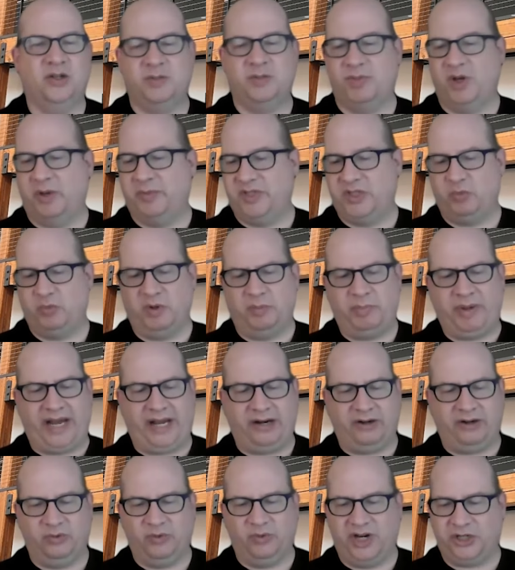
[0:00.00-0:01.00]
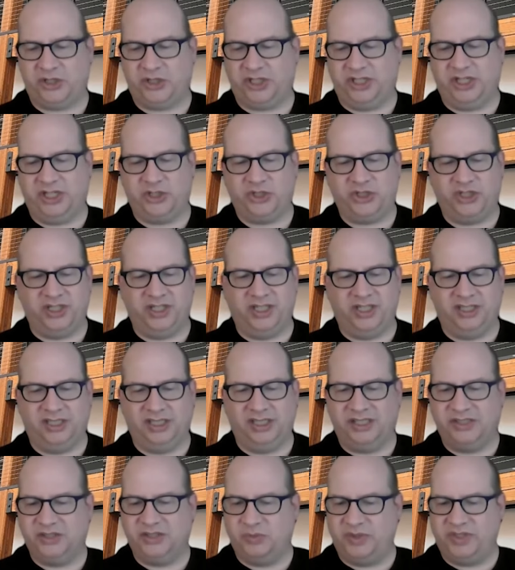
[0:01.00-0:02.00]
Those moments where pattern recognition
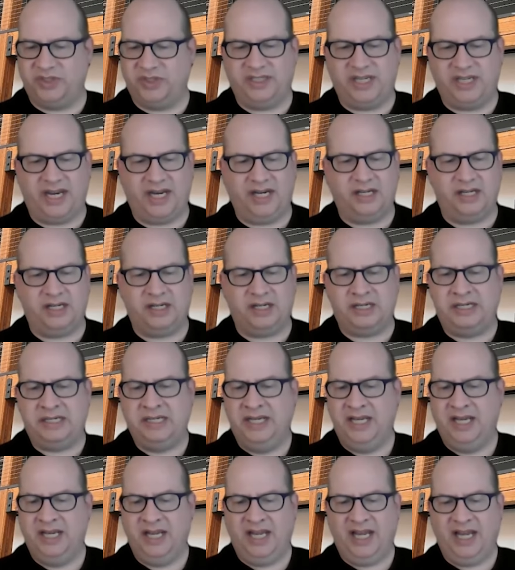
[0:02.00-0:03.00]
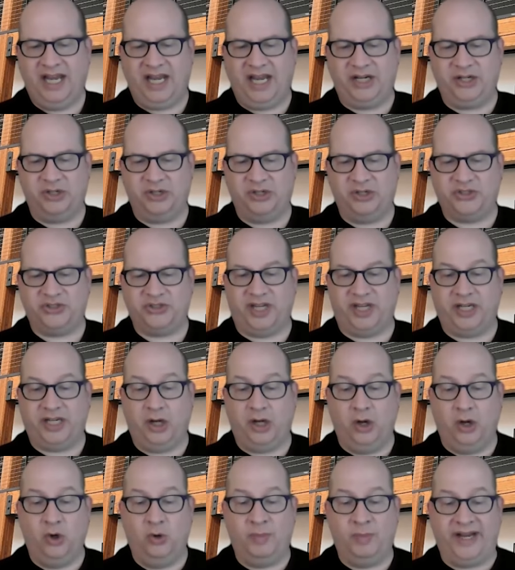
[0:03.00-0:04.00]
clicks with data and you're just like,
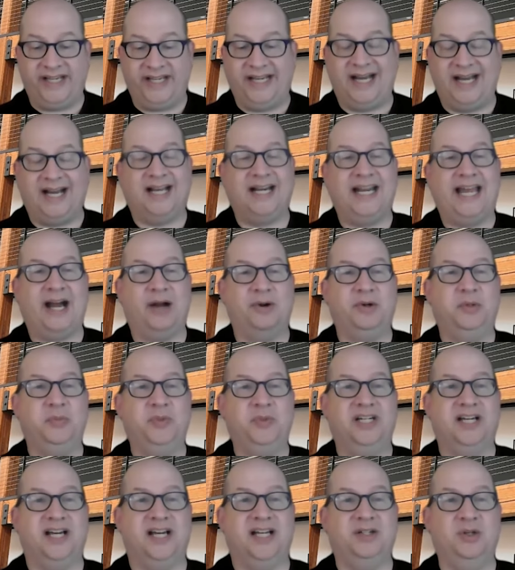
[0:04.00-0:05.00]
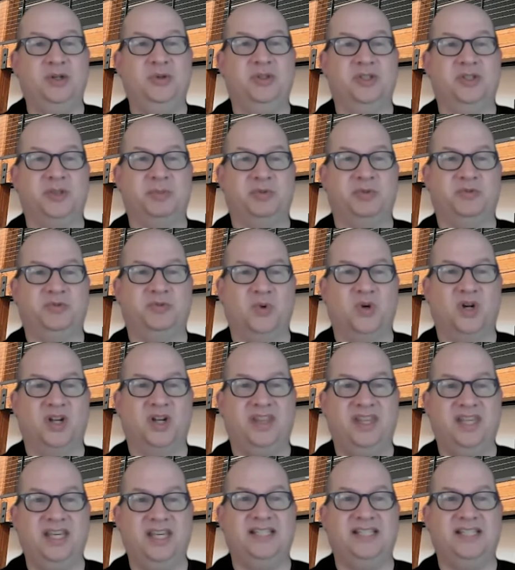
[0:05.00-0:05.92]
oh my God, how did we not do this before?